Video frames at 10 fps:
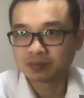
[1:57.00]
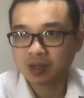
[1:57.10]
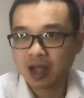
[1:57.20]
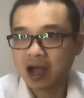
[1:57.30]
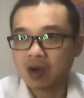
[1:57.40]

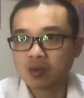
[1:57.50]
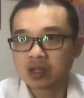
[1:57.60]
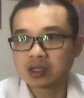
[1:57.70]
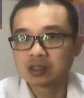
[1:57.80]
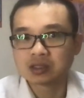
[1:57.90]
how
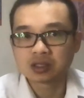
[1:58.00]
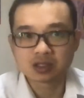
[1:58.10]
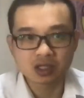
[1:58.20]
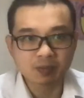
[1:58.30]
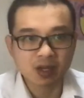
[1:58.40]
we
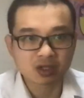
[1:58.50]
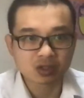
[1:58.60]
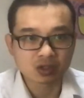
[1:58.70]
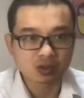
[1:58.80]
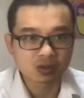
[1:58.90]
suggest
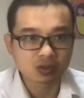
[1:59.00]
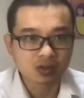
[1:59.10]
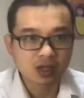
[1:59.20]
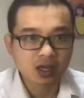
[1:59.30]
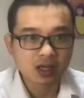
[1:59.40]
patients to do
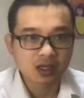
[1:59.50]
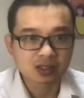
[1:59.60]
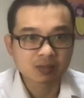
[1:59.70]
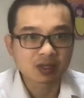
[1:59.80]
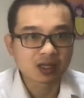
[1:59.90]

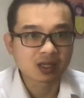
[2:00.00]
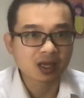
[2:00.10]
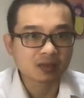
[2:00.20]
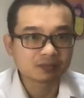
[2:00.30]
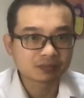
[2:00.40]
something like that.